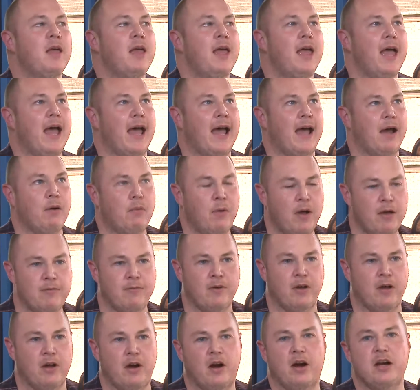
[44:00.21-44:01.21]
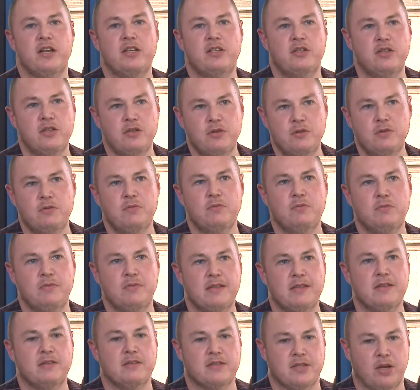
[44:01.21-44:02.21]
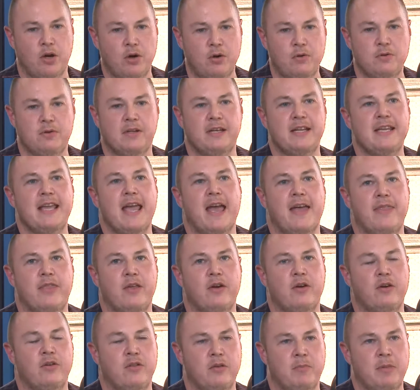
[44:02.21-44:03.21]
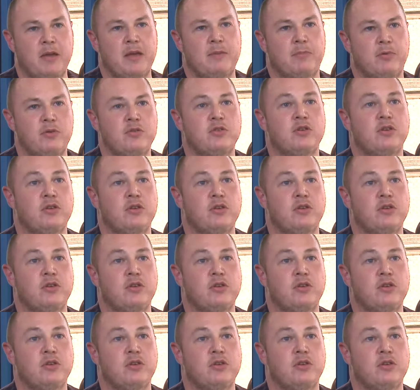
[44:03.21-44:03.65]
However, I do totally get that other people